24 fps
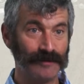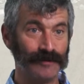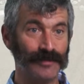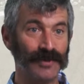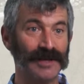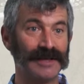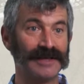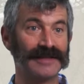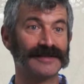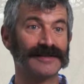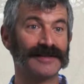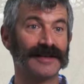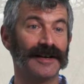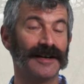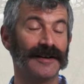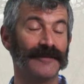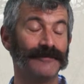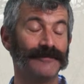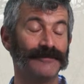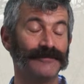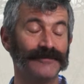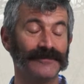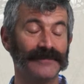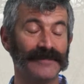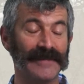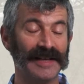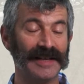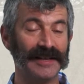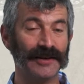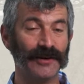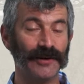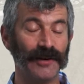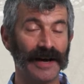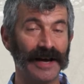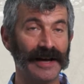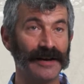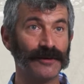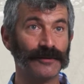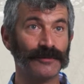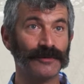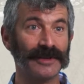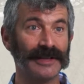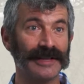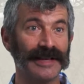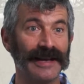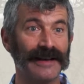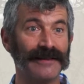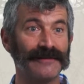But, um, you know, I don't
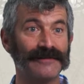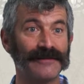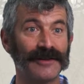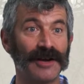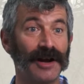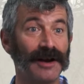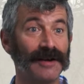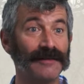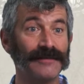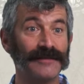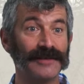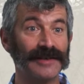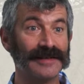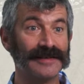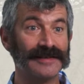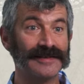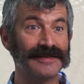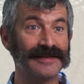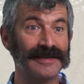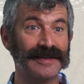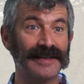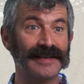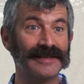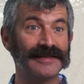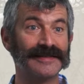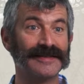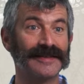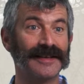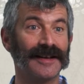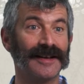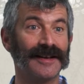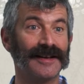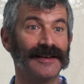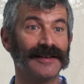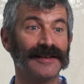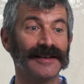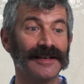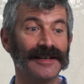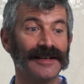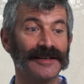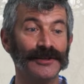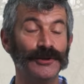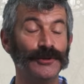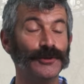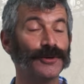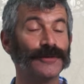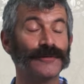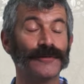really have confidence that uh,
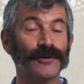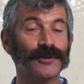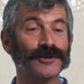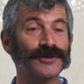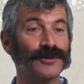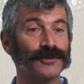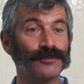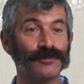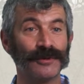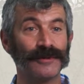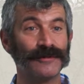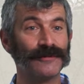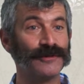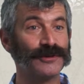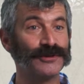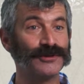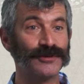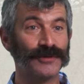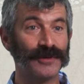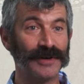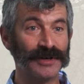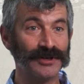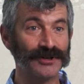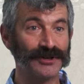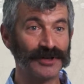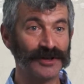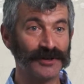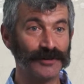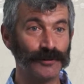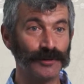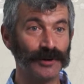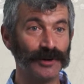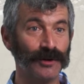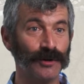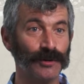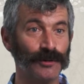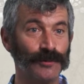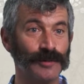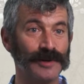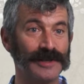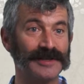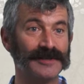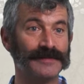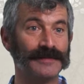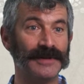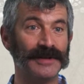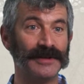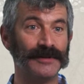universal refrigeration will
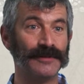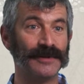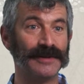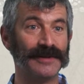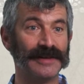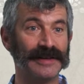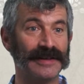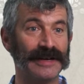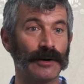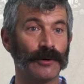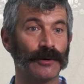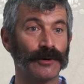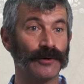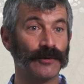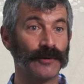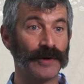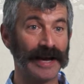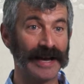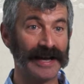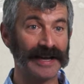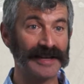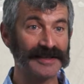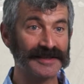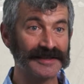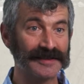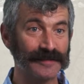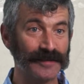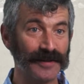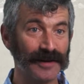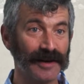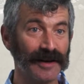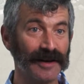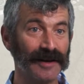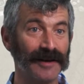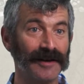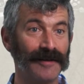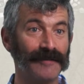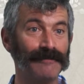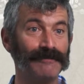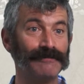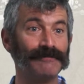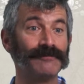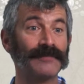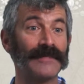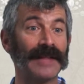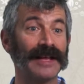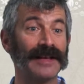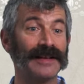always be within our grasp. Um,
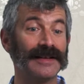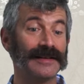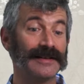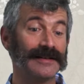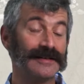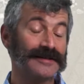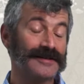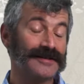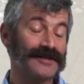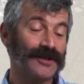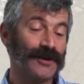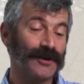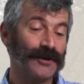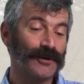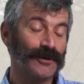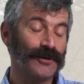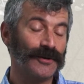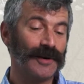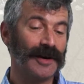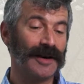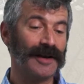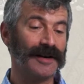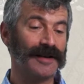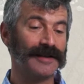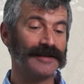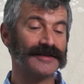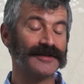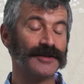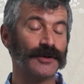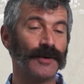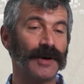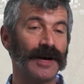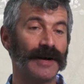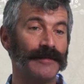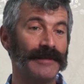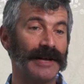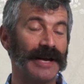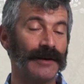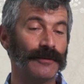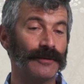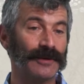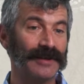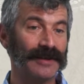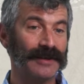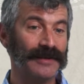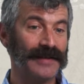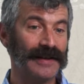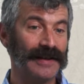so, uh, so I mean, I
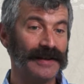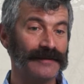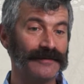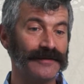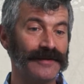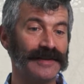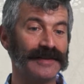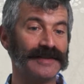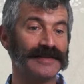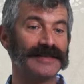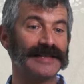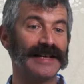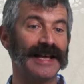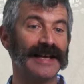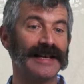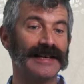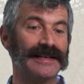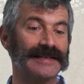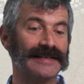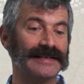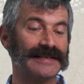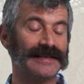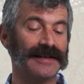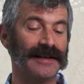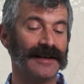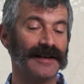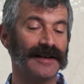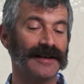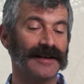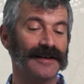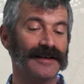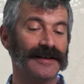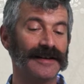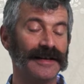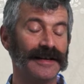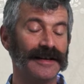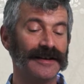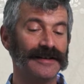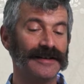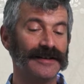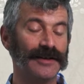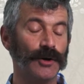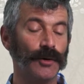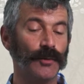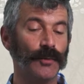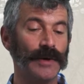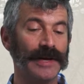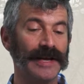really think of this as uh, you
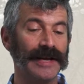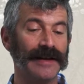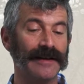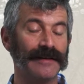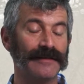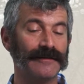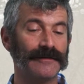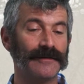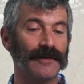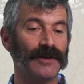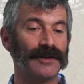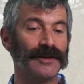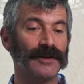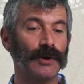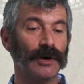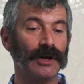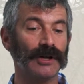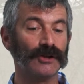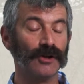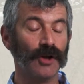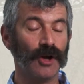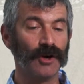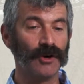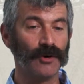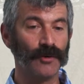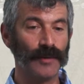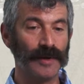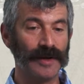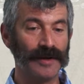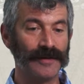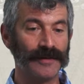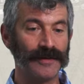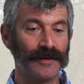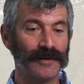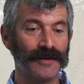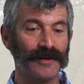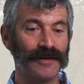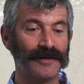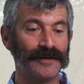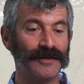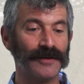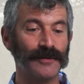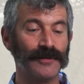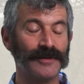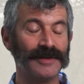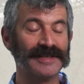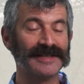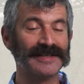know we have you know along with uh, you
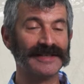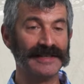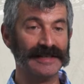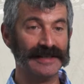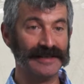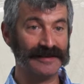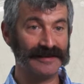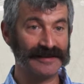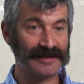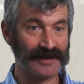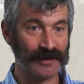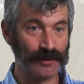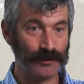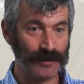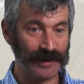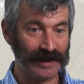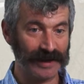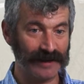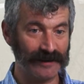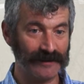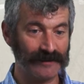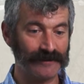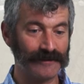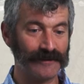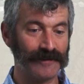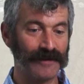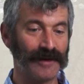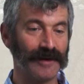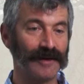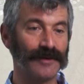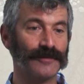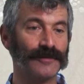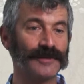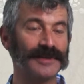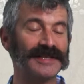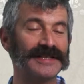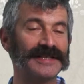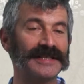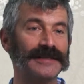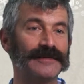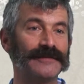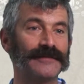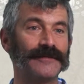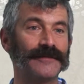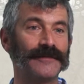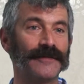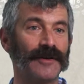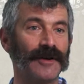know the seeds that we have uh,
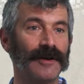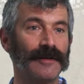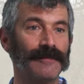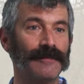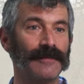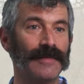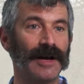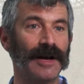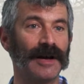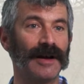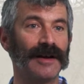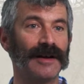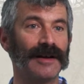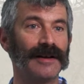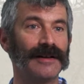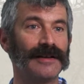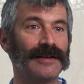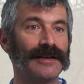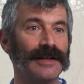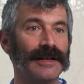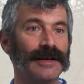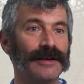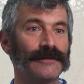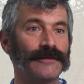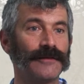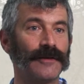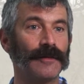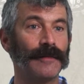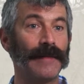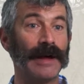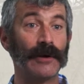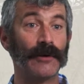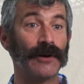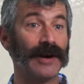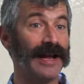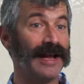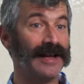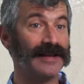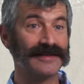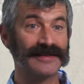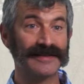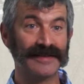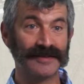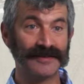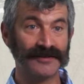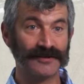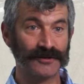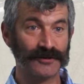received from uh, from our
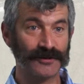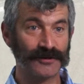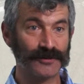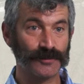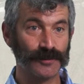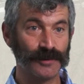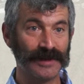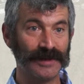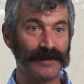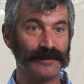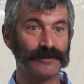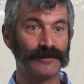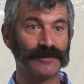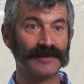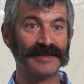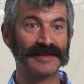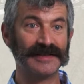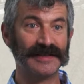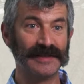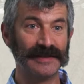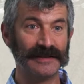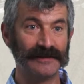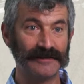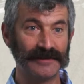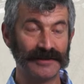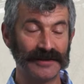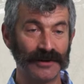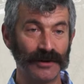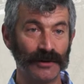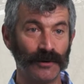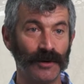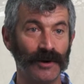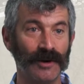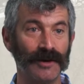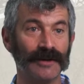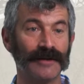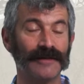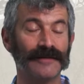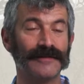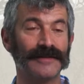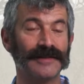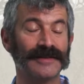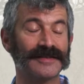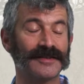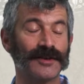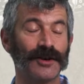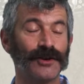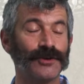ancestors, we have received you know all of
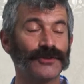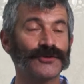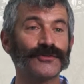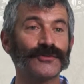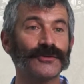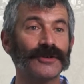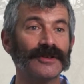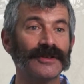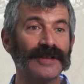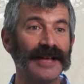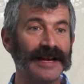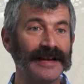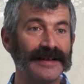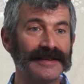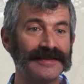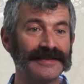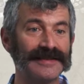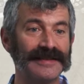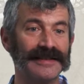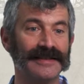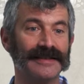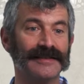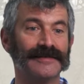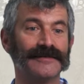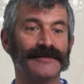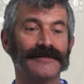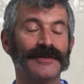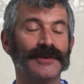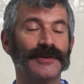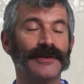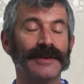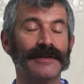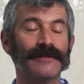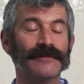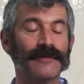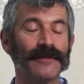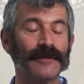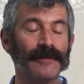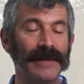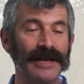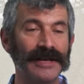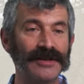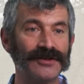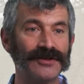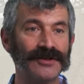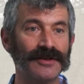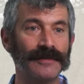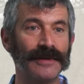this cultural legacy of you know
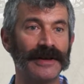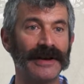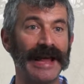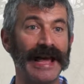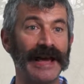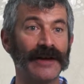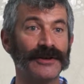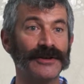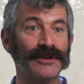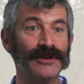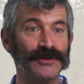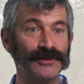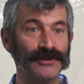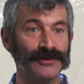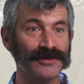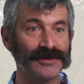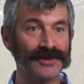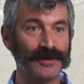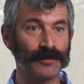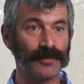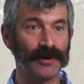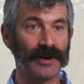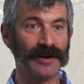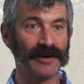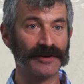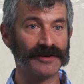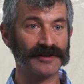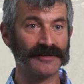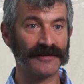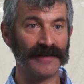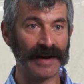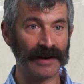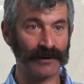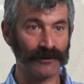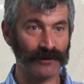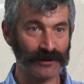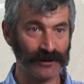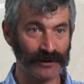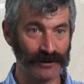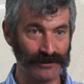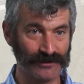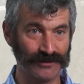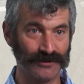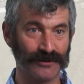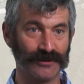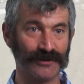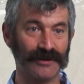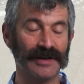information about how to use the products of
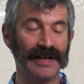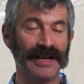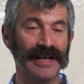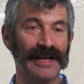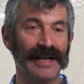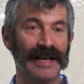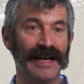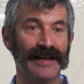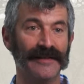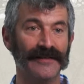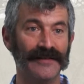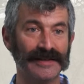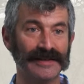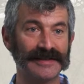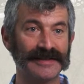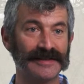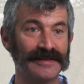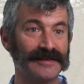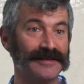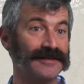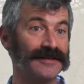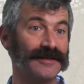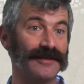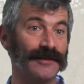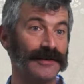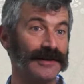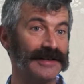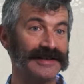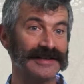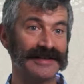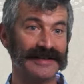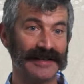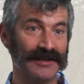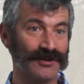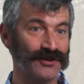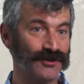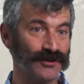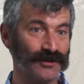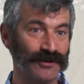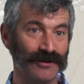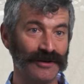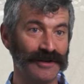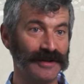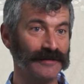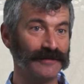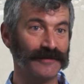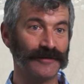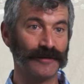agriculture, and this is you know
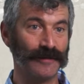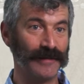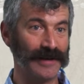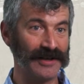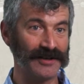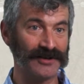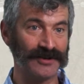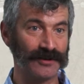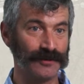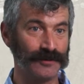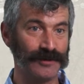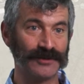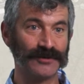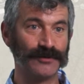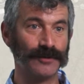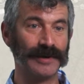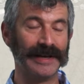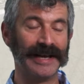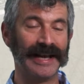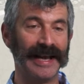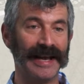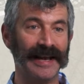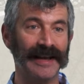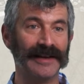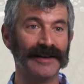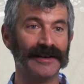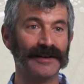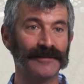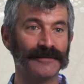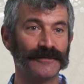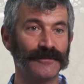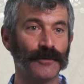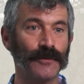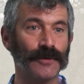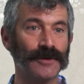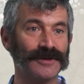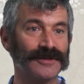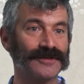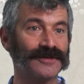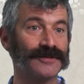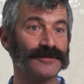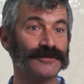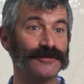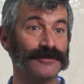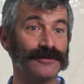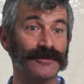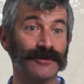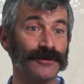essential information which we can't afford
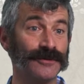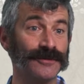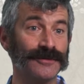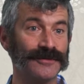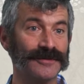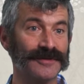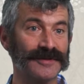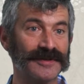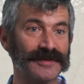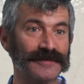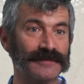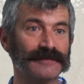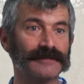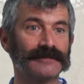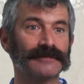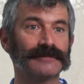to lose.